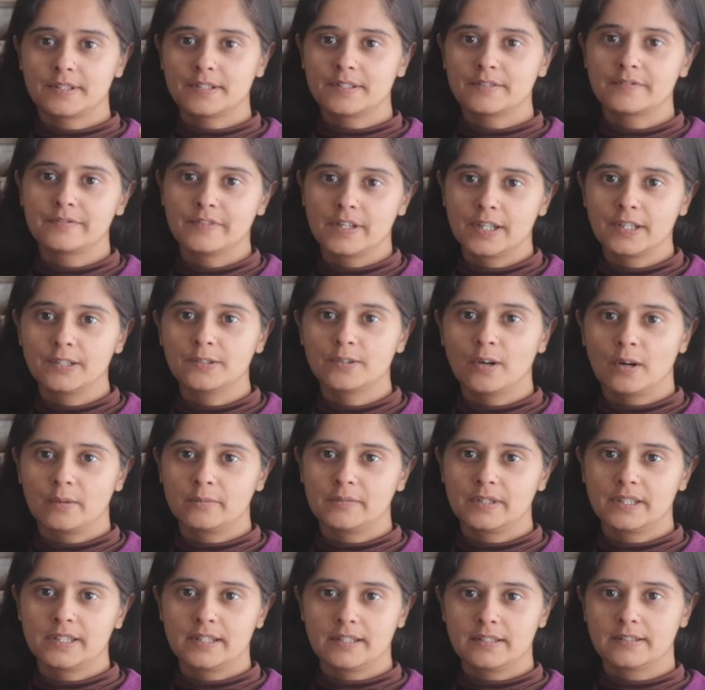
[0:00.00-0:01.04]
is very
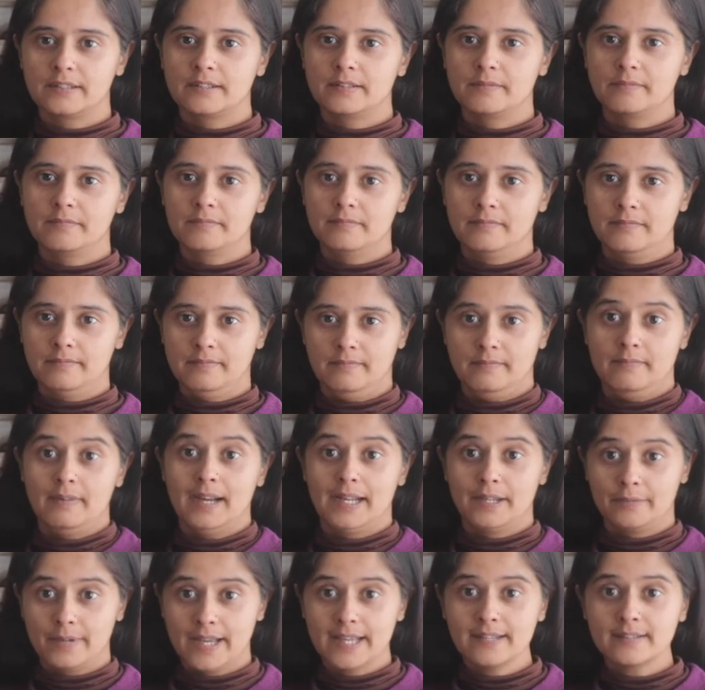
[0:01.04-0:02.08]
dominated
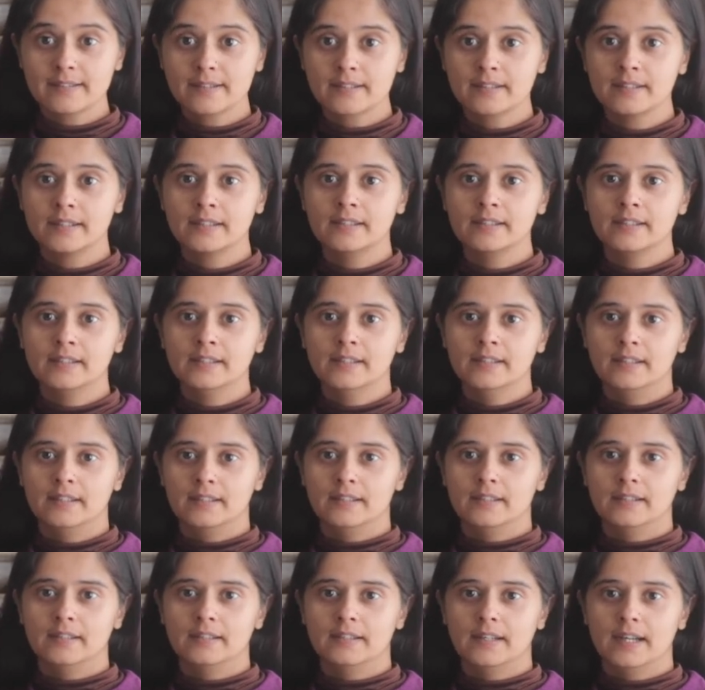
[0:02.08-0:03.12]
by West.
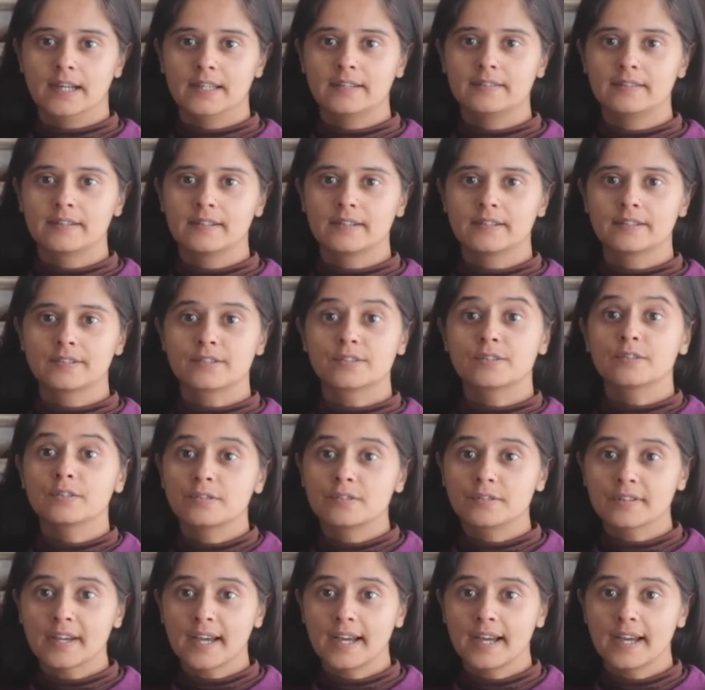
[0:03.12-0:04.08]
Uh, I think it's good to